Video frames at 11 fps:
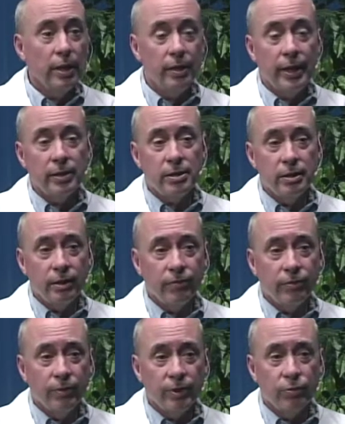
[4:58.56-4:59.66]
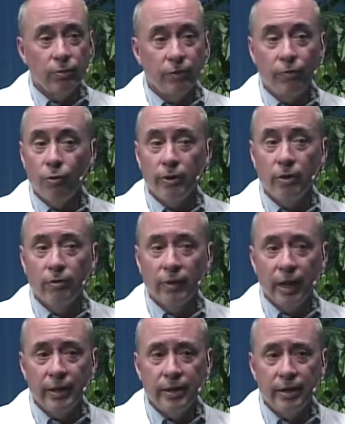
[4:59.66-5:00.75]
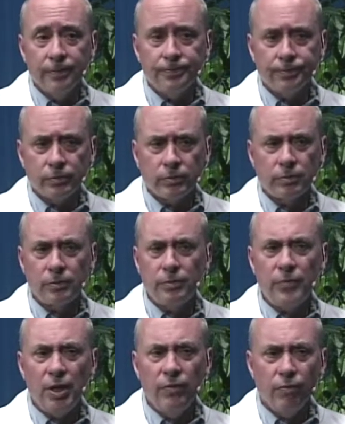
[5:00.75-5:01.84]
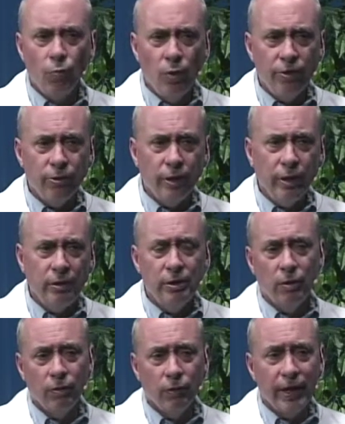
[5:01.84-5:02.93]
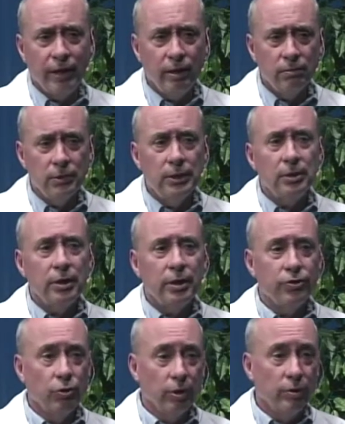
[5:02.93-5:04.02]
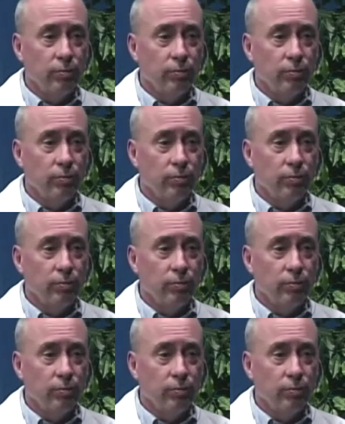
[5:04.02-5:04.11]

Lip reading: And that's the infamous 140/90. 130 over 80 is good,